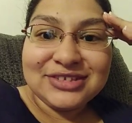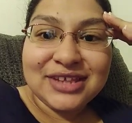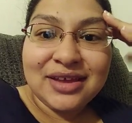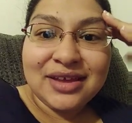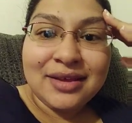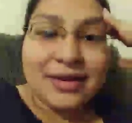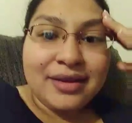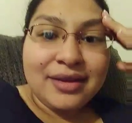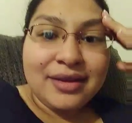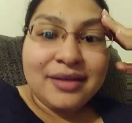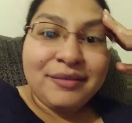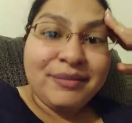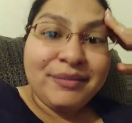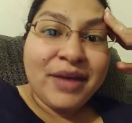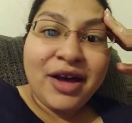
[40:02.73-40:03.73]
like,
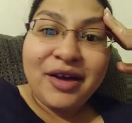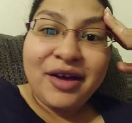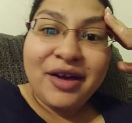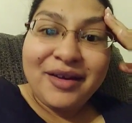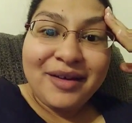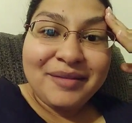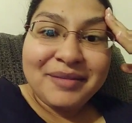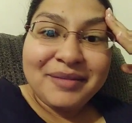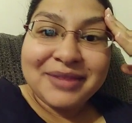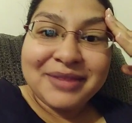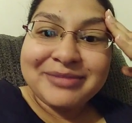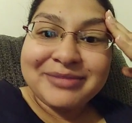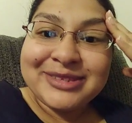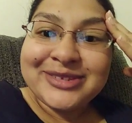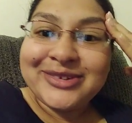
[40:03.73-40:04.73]
"Mom, I'm
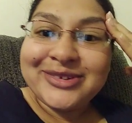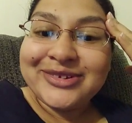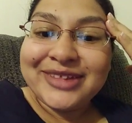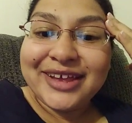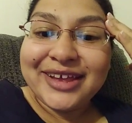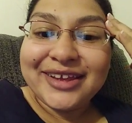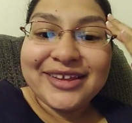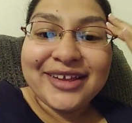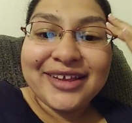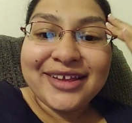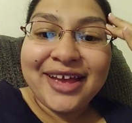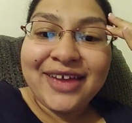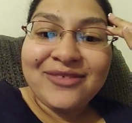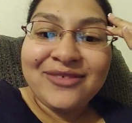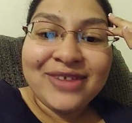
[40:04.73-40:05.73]
so like
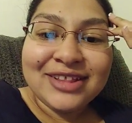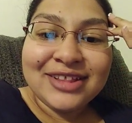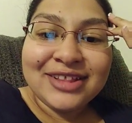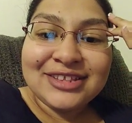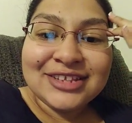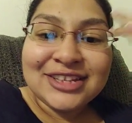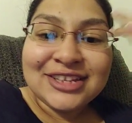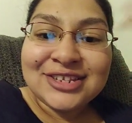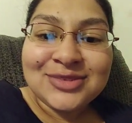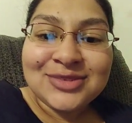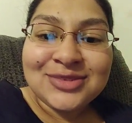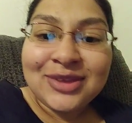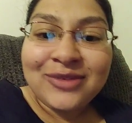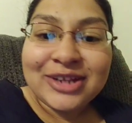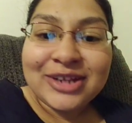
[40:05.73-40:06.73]
I just want
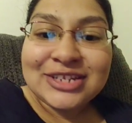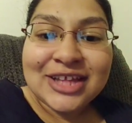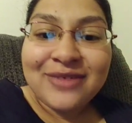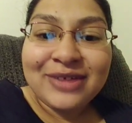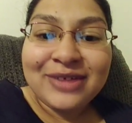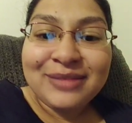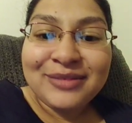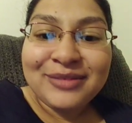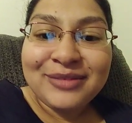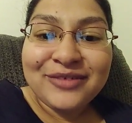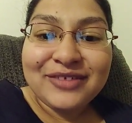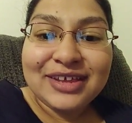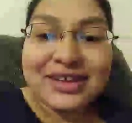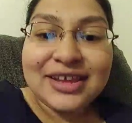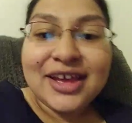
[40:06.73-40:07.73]
to watch that one
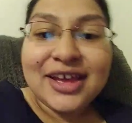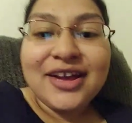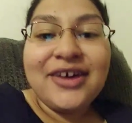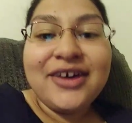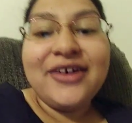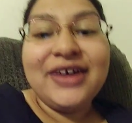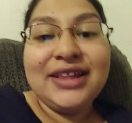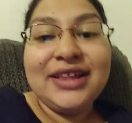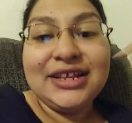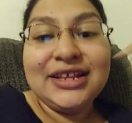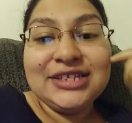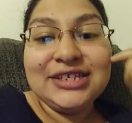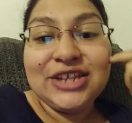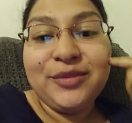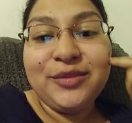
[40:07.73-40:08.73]
movie." Oh, I like
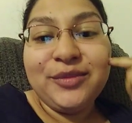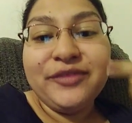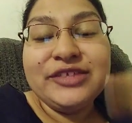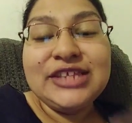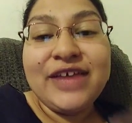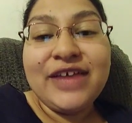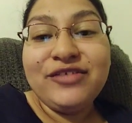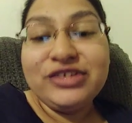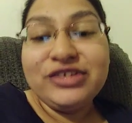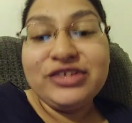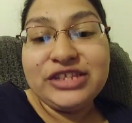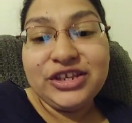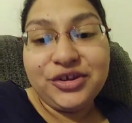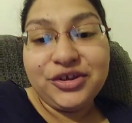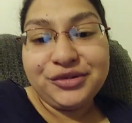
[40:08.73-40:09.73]
scary movies. Have you
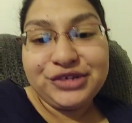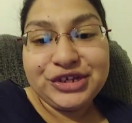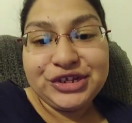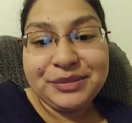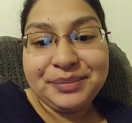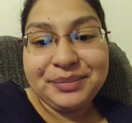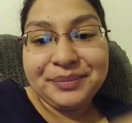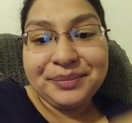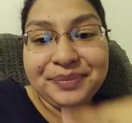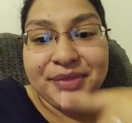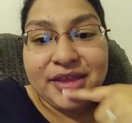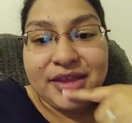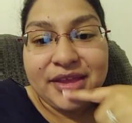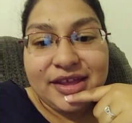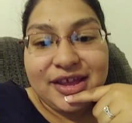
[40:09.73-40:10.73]
seen Ghost Ship?
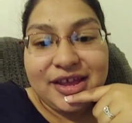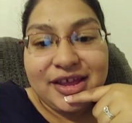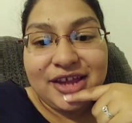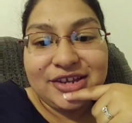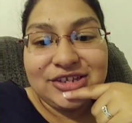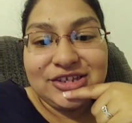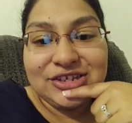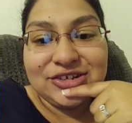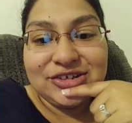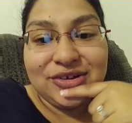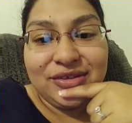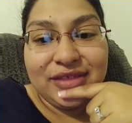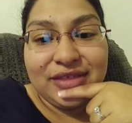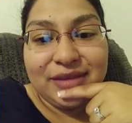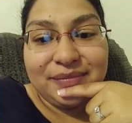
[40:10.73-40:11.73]
Gotta
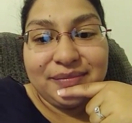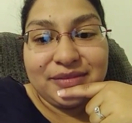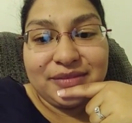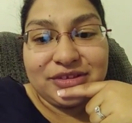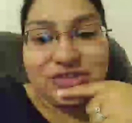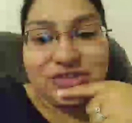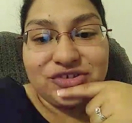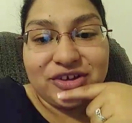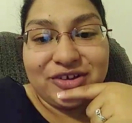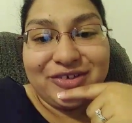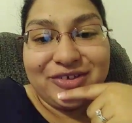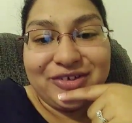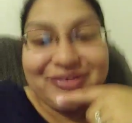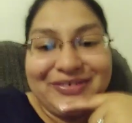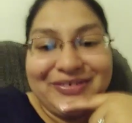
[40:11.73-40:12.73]
show them the
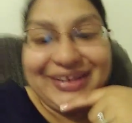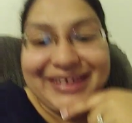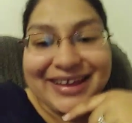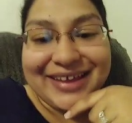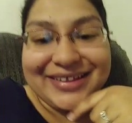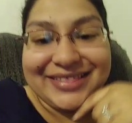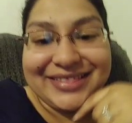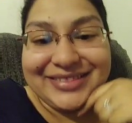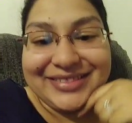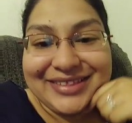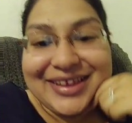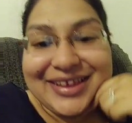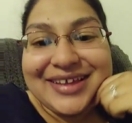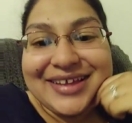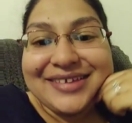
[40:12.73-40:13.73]
struggle we had.
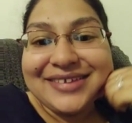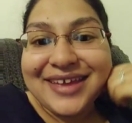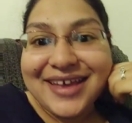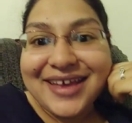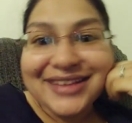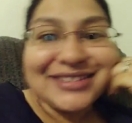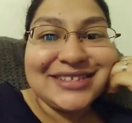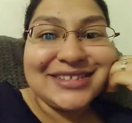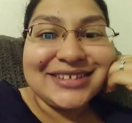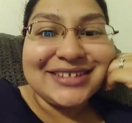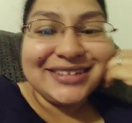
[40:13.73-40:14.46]
Yes.